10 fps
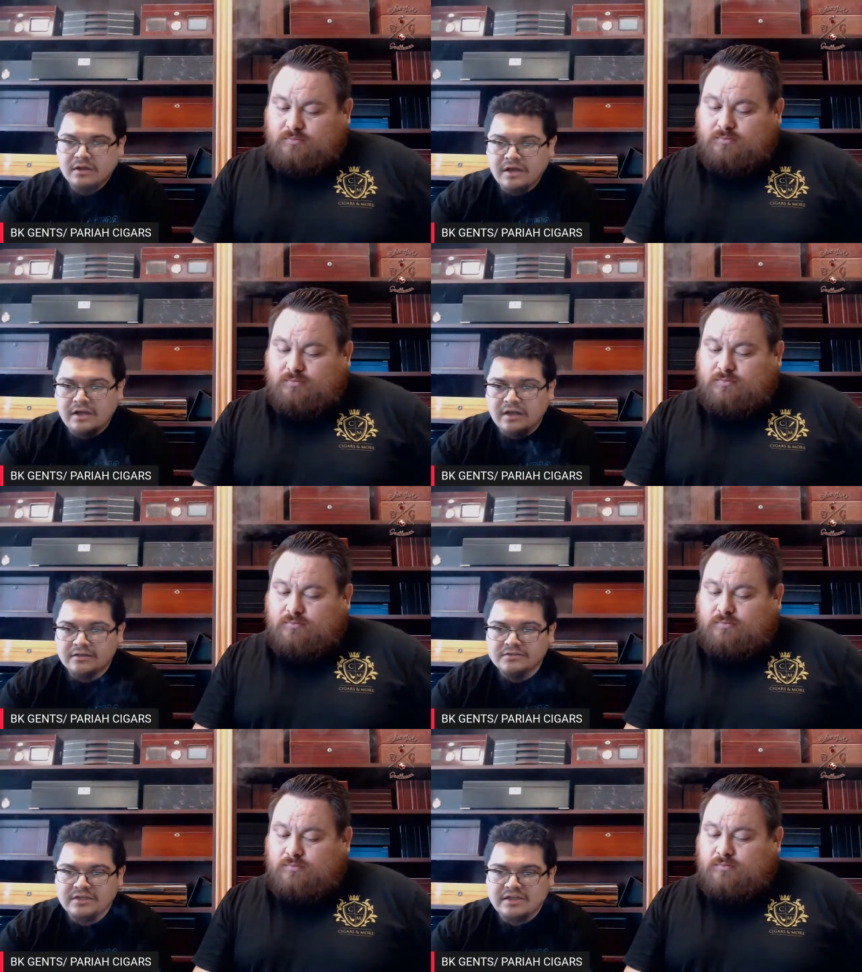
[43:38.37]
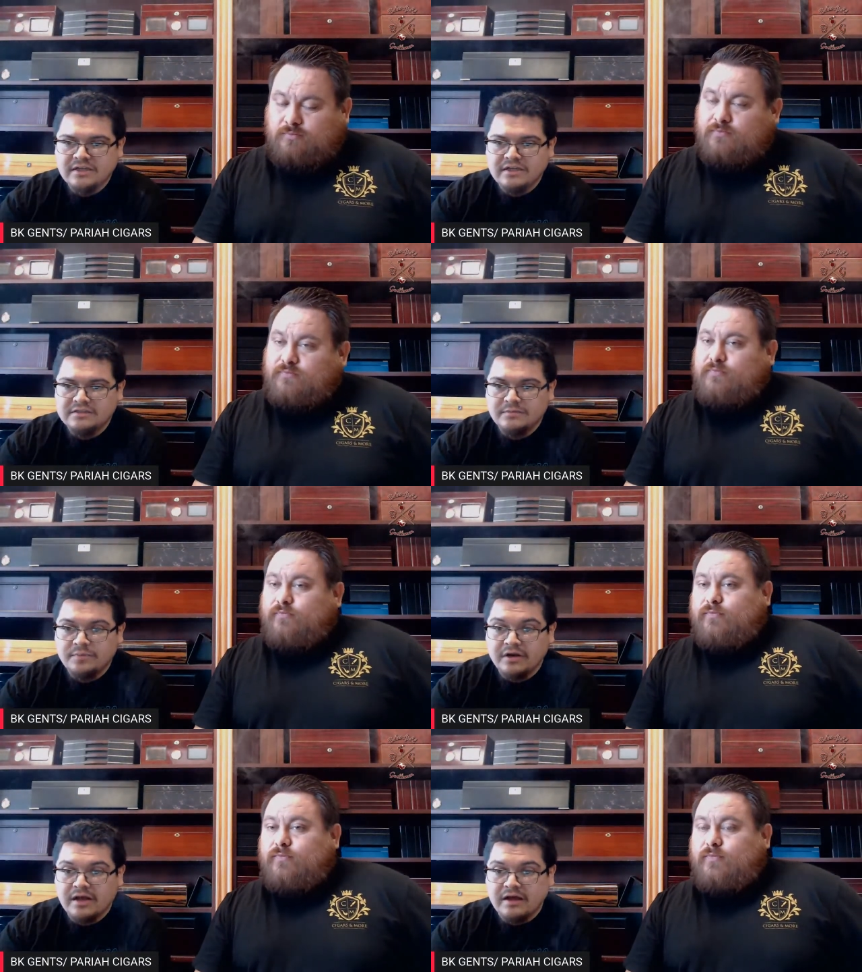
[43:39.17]
Speaker 1: Uh, it says I'm gonna
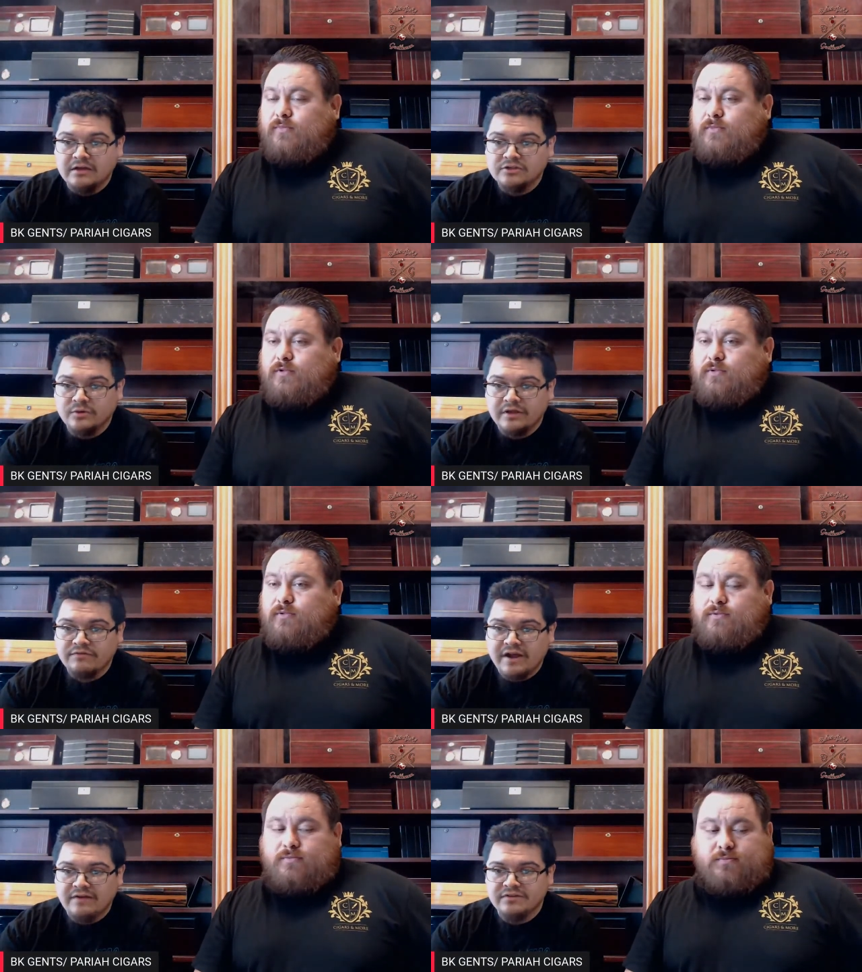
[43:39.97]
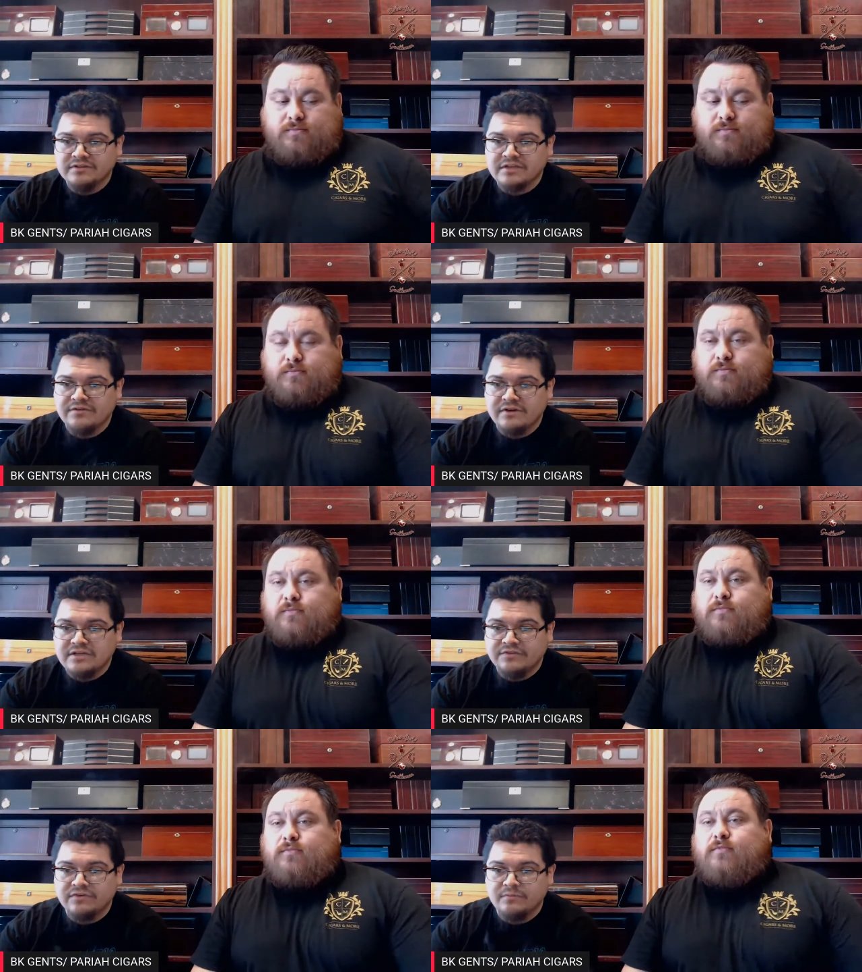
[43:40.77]
put a, a 25 list every
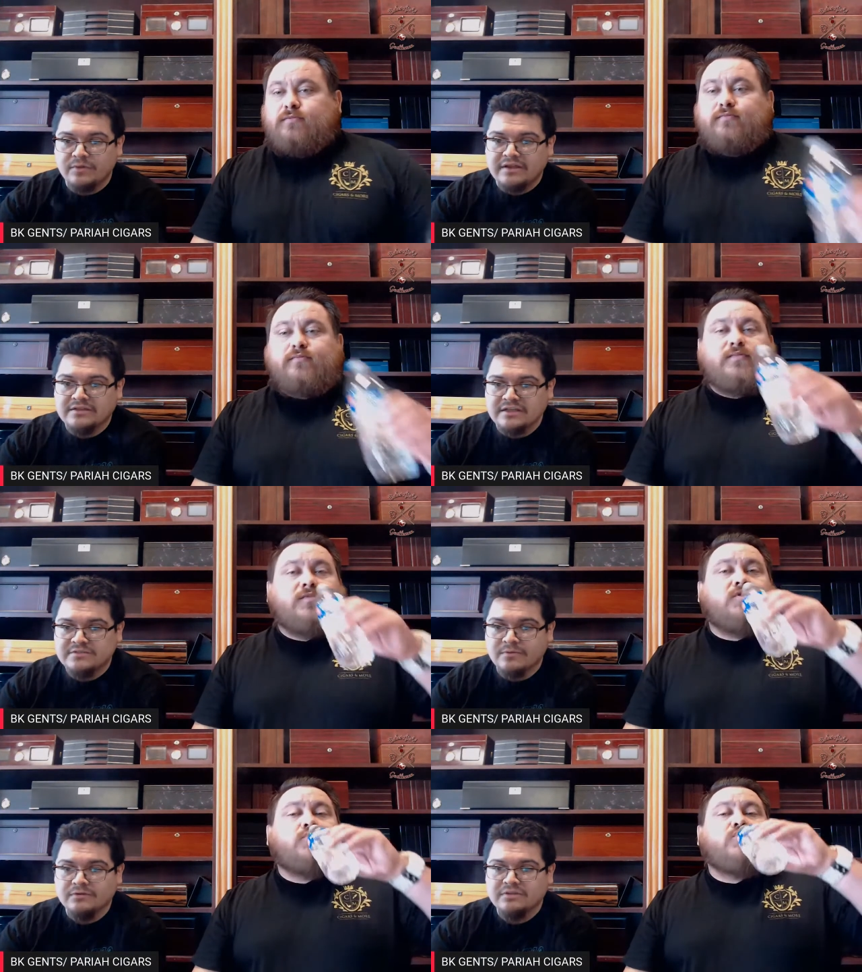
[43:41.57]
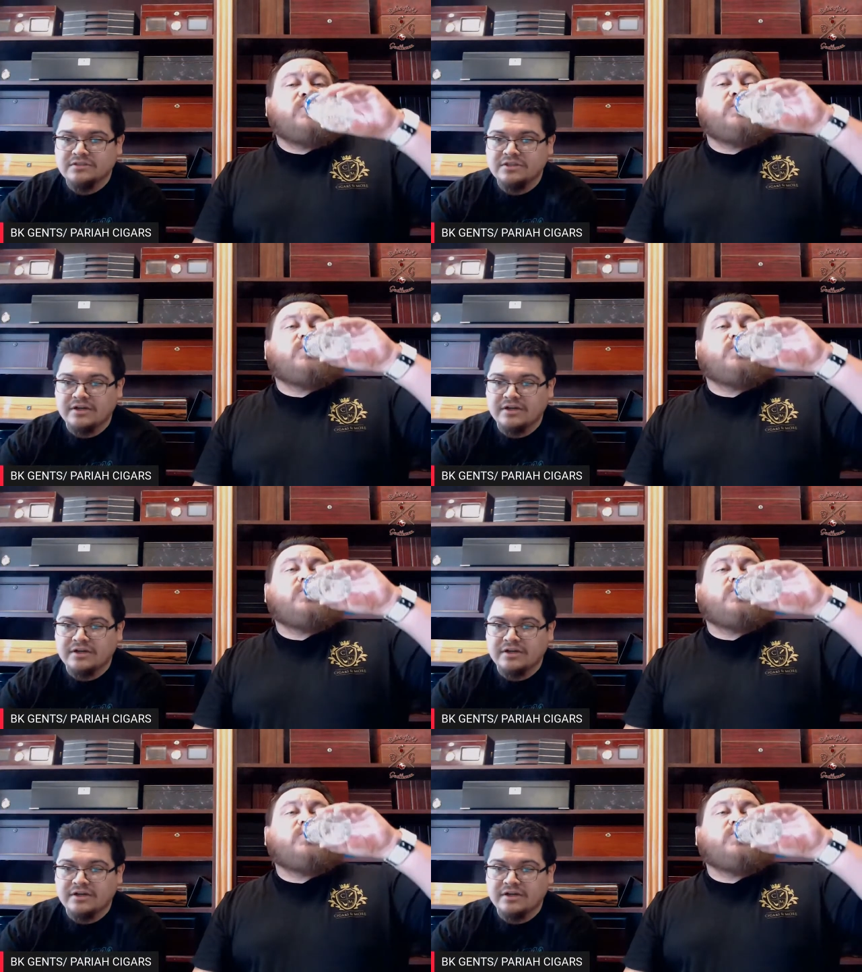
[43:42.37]
different blends I smoked this